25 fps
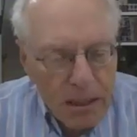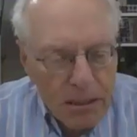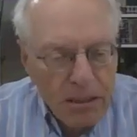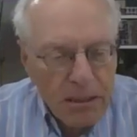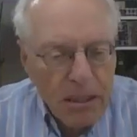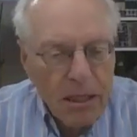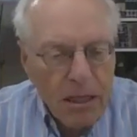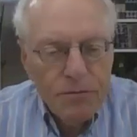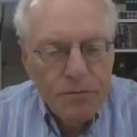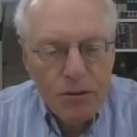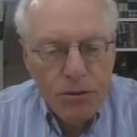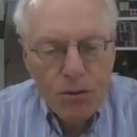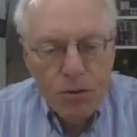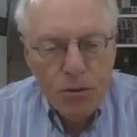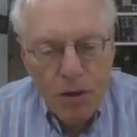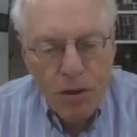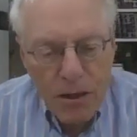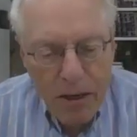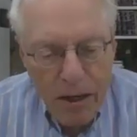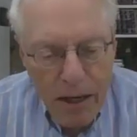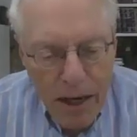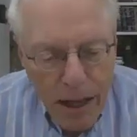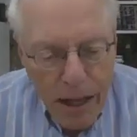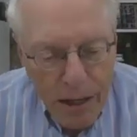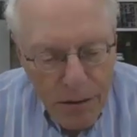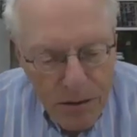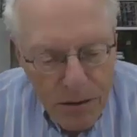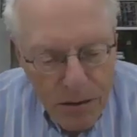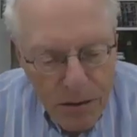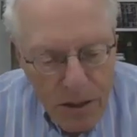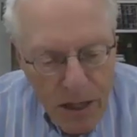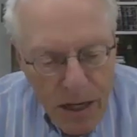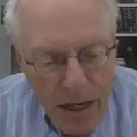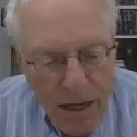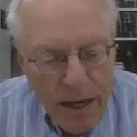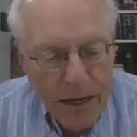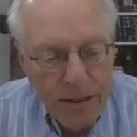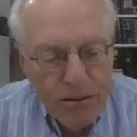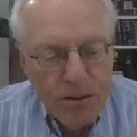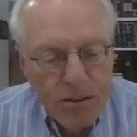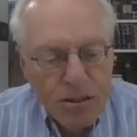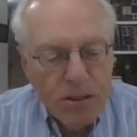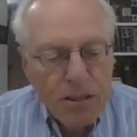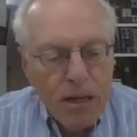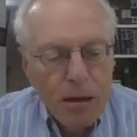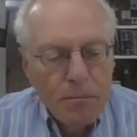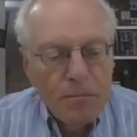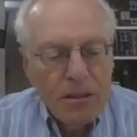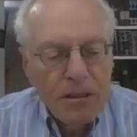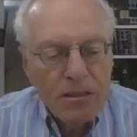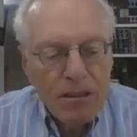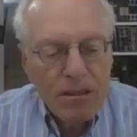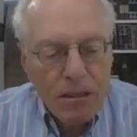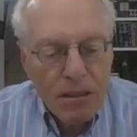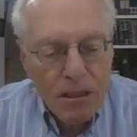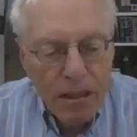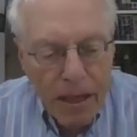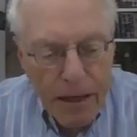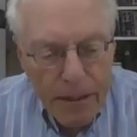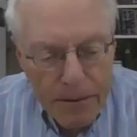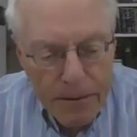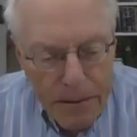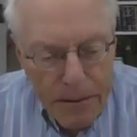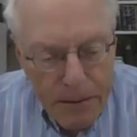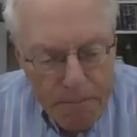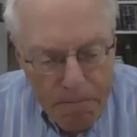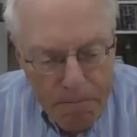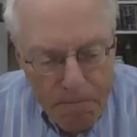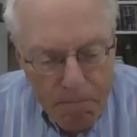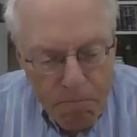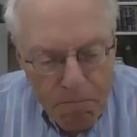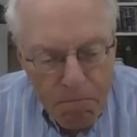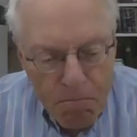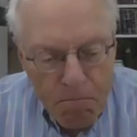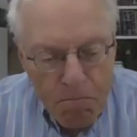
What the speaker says: let's say, for $200, and she's coming to collect it